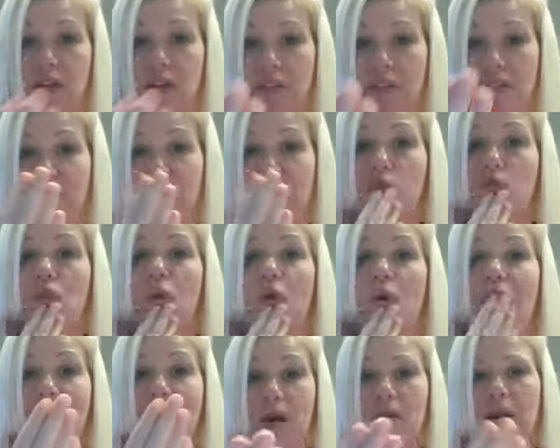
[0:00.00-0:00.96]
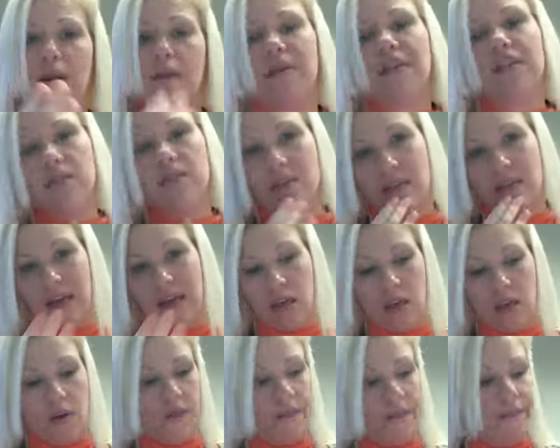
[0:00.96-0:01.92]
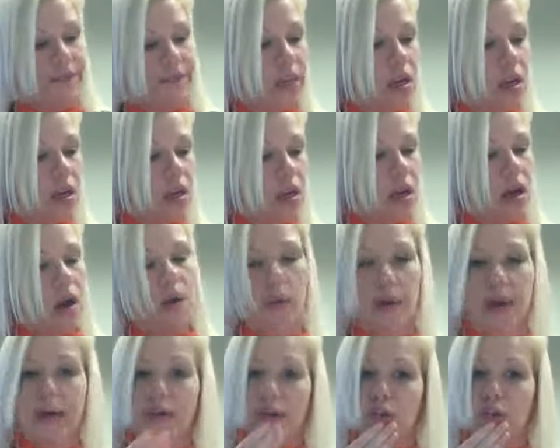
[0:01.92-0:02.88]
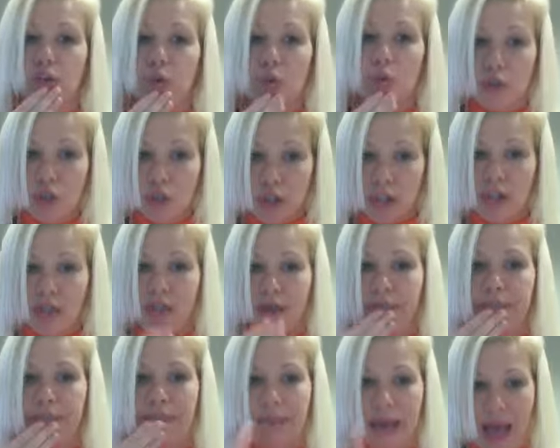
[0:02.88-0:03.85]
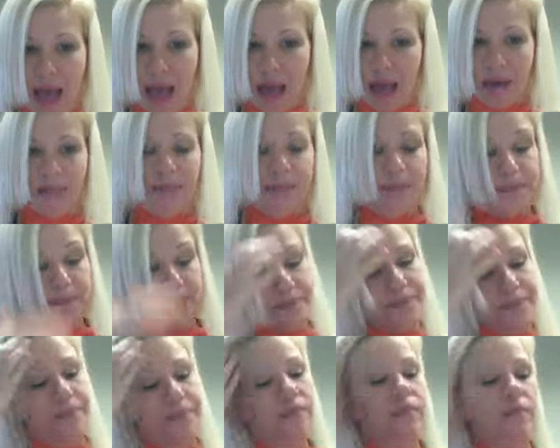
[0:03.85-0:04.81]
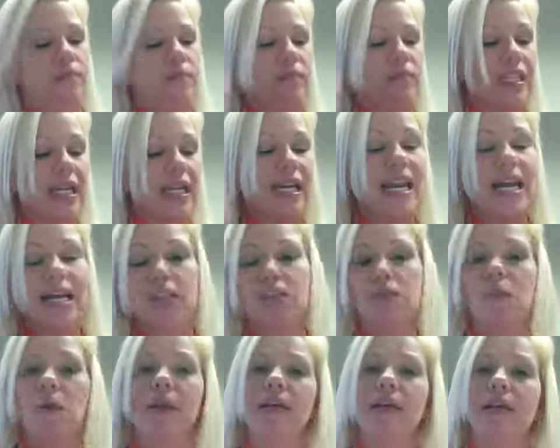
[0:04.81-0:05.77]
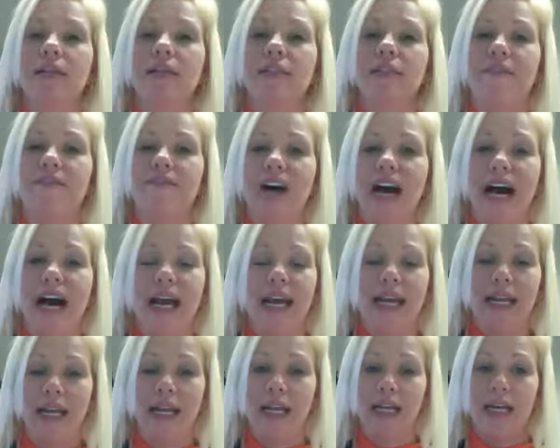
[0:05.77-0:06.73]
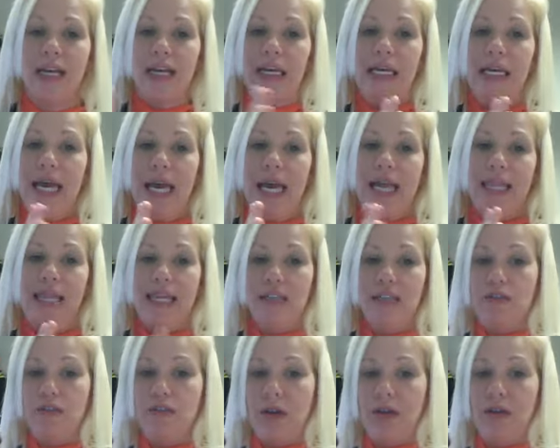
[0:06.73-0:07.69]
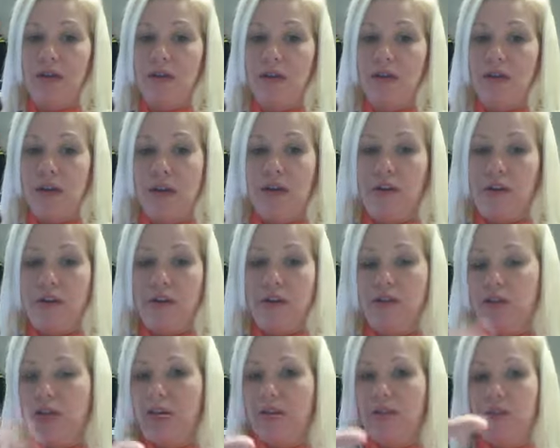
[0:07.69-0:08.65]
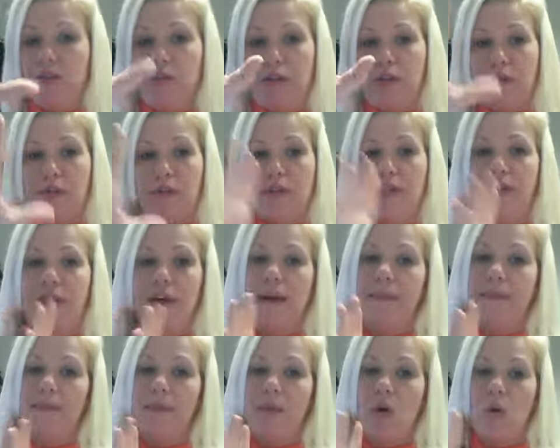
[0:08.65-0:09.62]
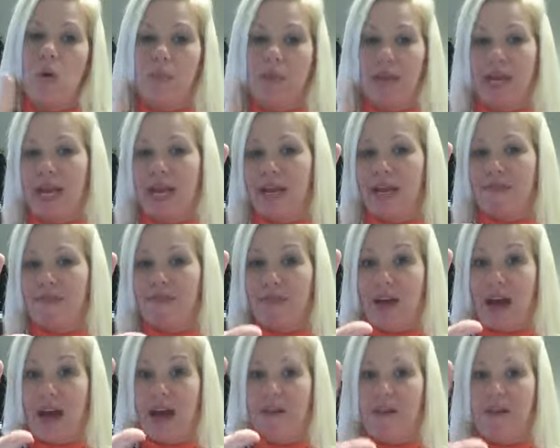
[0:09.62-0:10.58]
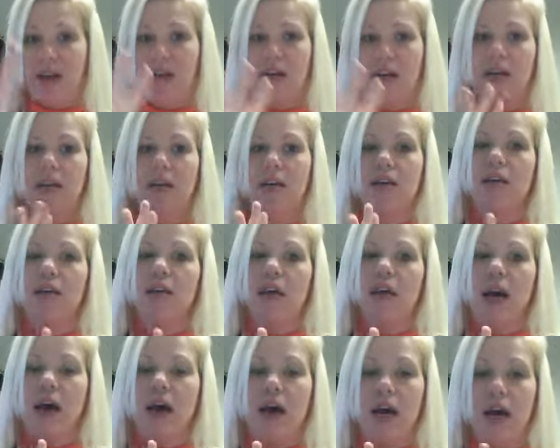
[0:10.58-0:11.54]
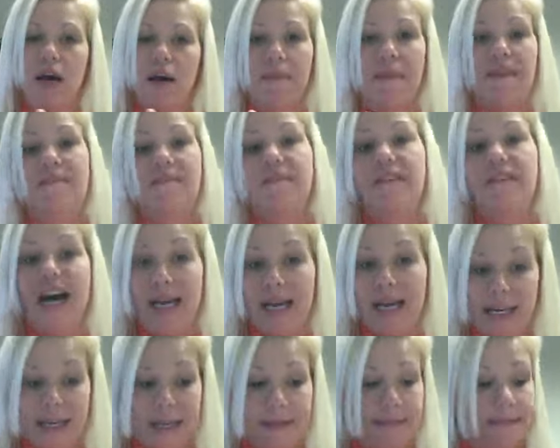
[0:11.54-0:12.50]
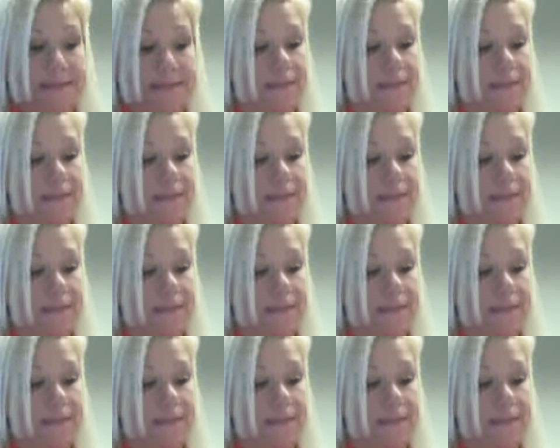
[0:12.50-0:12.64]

because if you go out, it means thank you. Okay, so good, bad. Next one is fine, and that's right on your chest with your thumb. Open hand, 5 hand, fine.